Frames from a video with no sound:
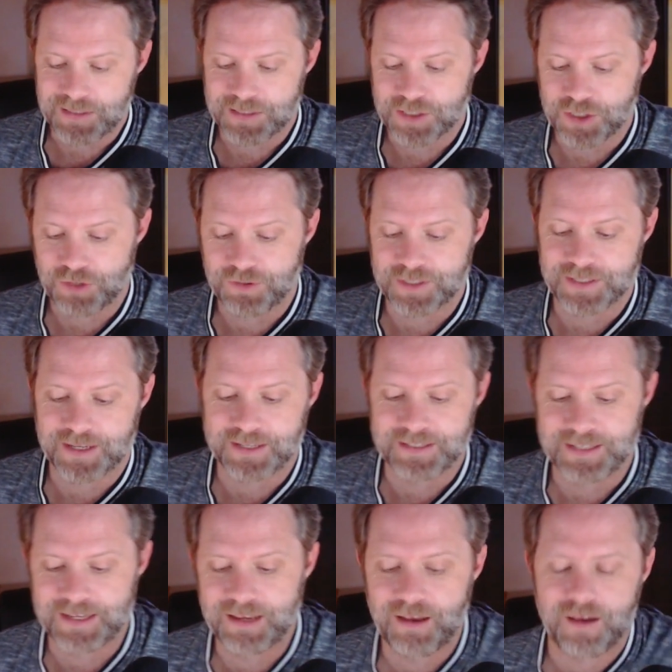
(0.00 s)
So this
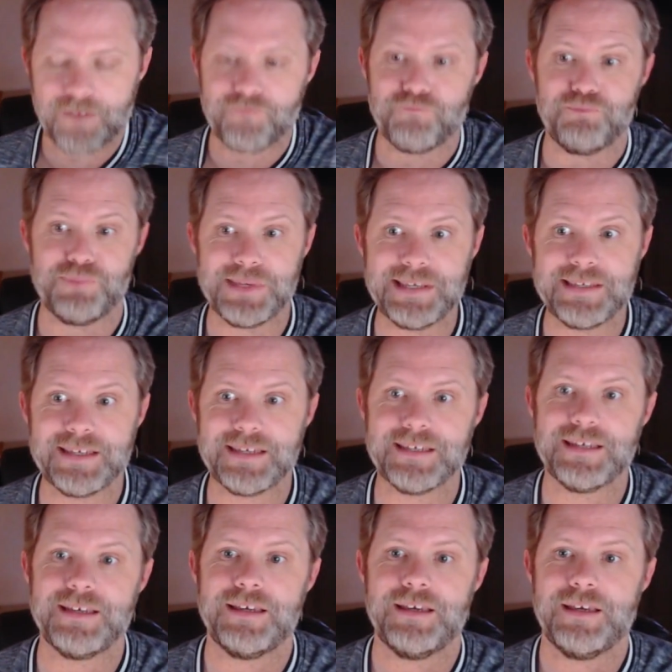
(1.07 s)
idea of
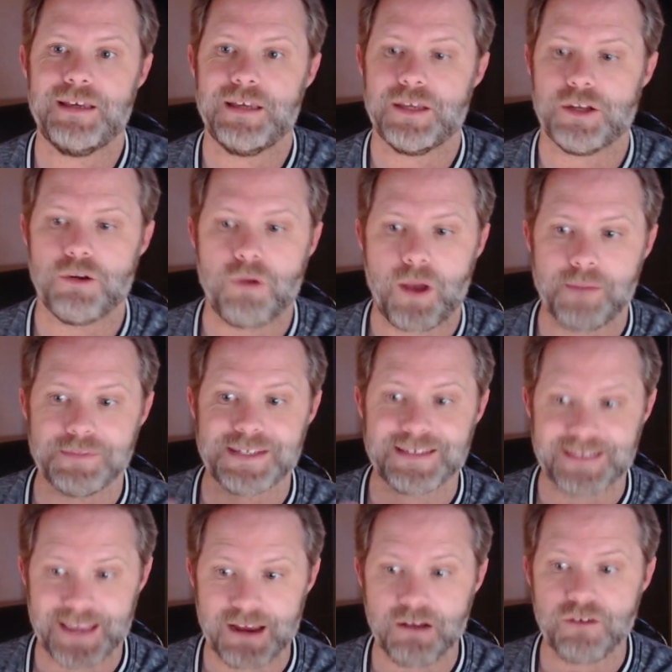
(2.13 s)
being, you know, I'm
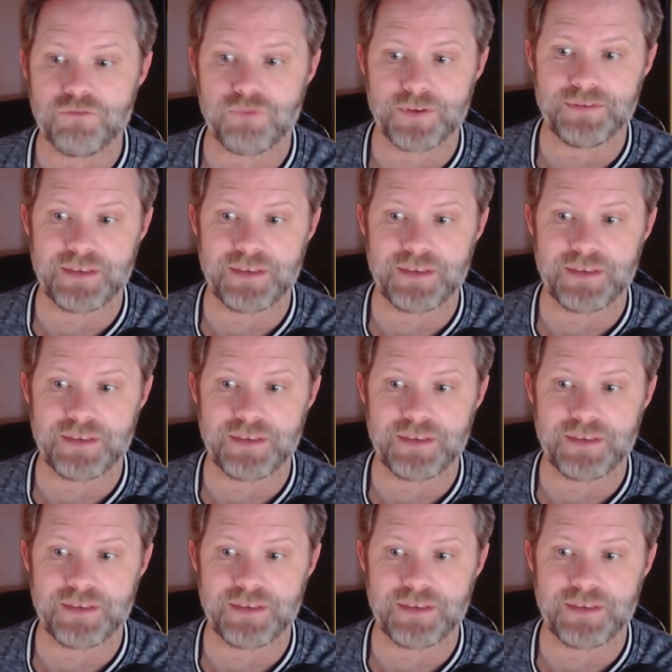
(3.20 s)
scared of what they